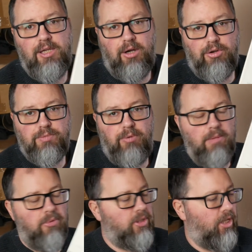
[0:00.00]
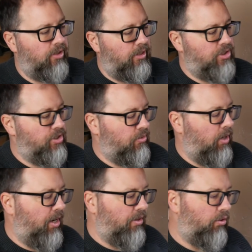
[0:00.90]
Osprey book. I think this is
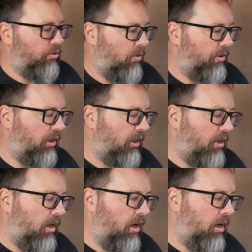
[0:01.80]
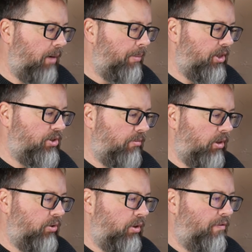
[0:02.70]
quite an old one, but it's going to
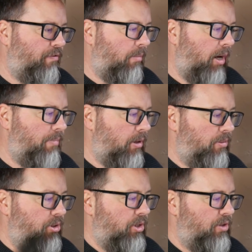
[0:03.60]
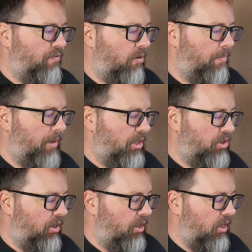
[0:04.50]
be good enough for my purposes for
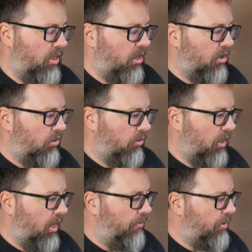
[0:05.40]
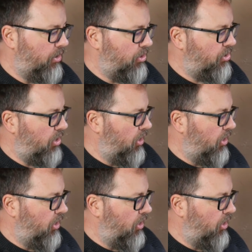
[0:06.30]
painting the Hungarians.